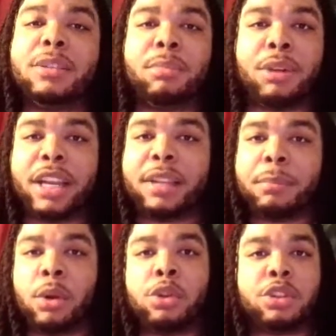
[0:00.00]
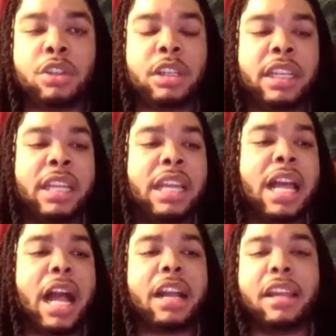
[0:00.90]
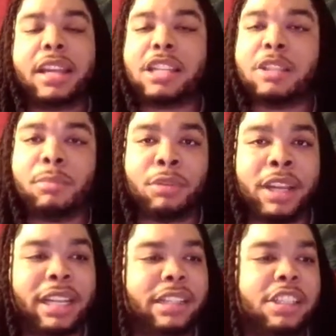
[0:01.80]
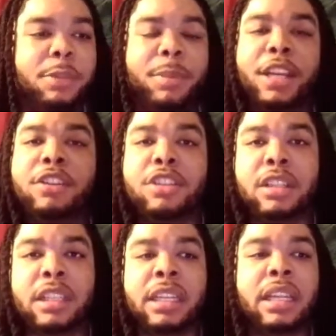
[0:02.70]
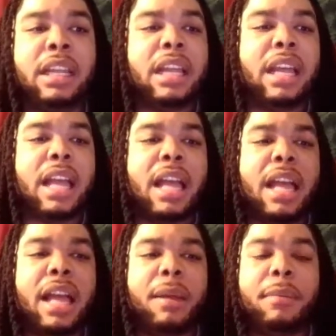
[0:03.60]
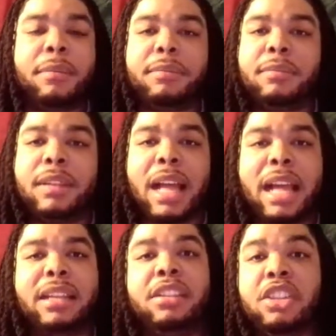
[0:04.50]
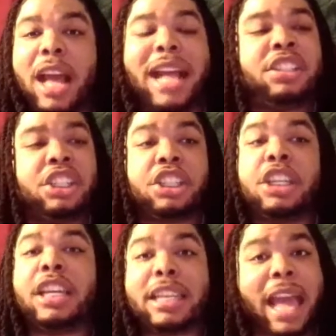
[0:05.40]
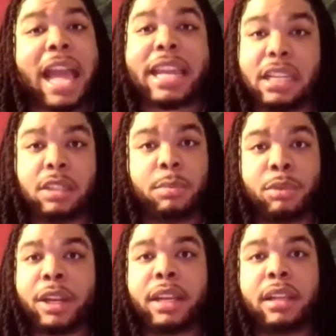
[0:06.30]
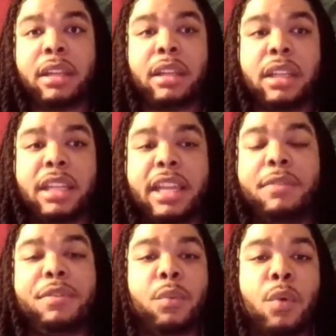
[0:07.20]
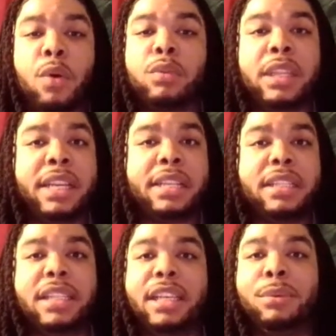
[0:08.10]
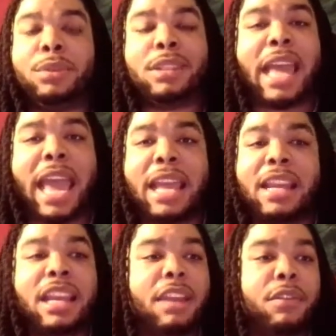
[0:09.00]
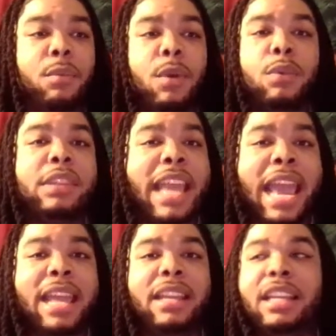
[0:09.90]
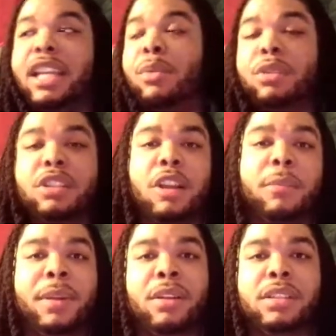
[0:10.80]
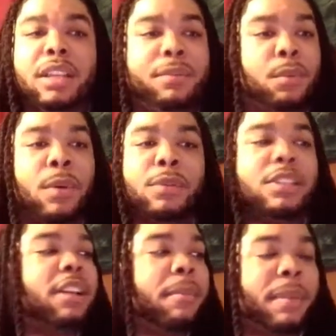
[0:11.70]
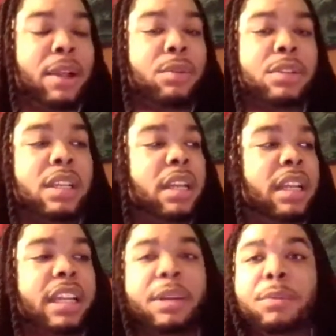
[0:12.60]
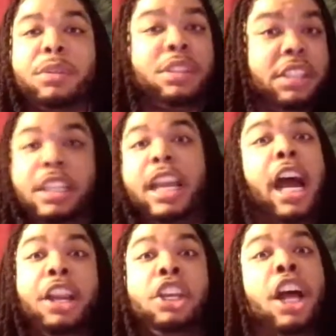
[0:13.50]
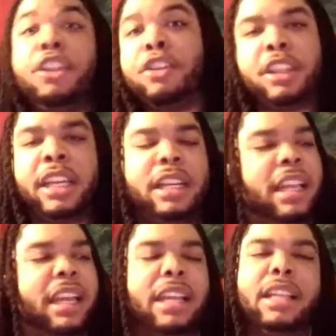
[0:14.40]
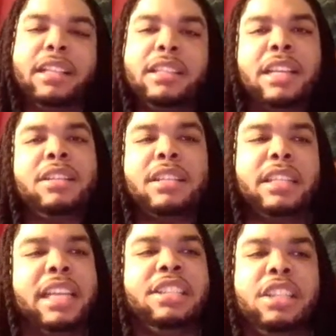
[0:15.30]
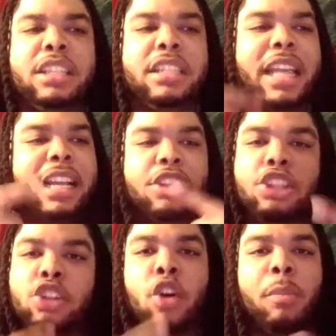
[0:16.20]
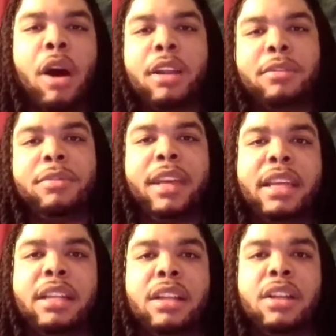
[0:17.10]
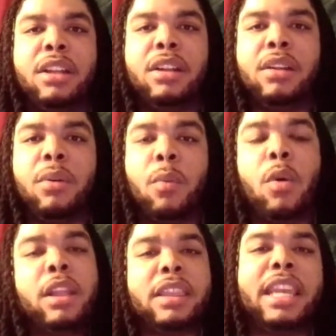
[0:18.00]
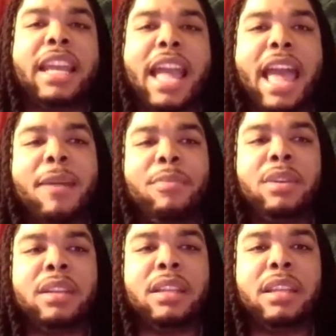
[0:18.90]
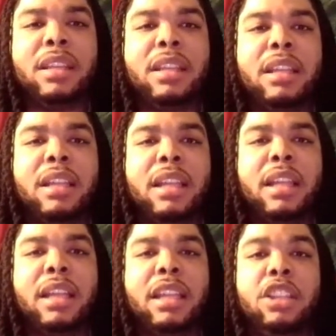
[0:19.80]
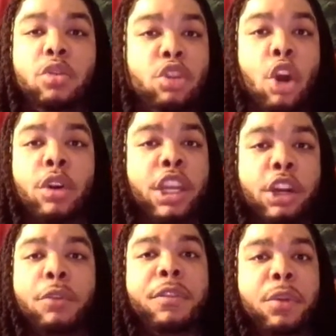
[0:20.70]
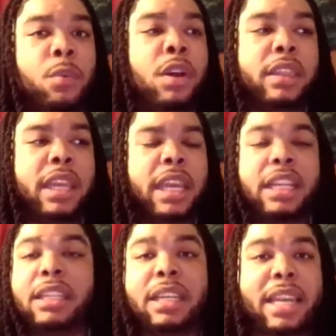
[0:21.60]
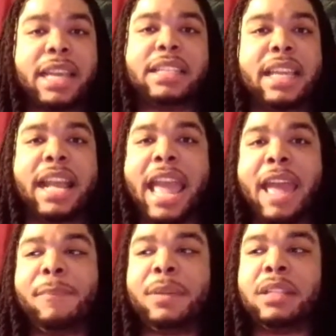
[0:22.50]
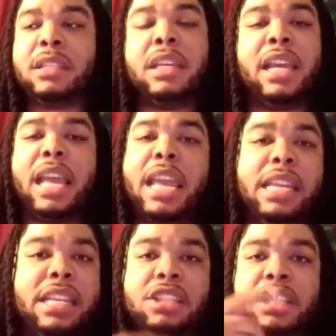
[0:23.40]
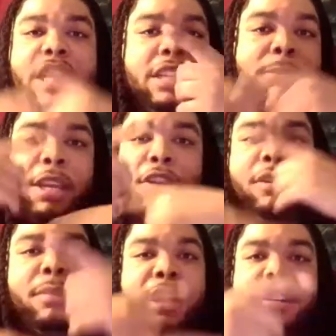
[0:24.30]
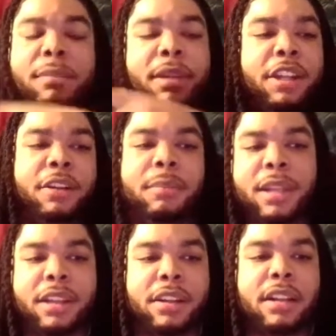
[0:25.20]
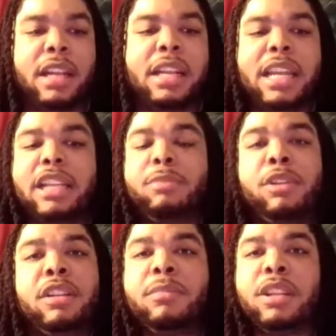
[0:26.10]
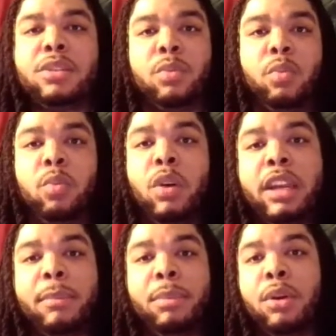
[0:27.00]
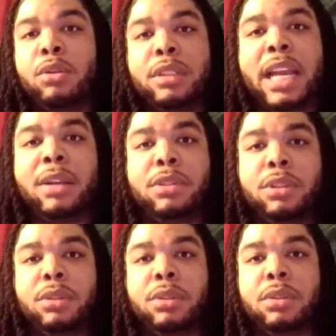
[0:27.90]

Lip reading: a break emotionally. I couldn't catch a break spiritually. I just could not catch a break. If it won't this, it was that. If it won't that, it was something else. If it won't something else, it was another thing. Like that's it, just like a snowball effect. One thing happened, you don't get over the one thing, the next thing happens, and it just gets bigger and bigger and bigger and bigger. That's pretty much what it boils down to,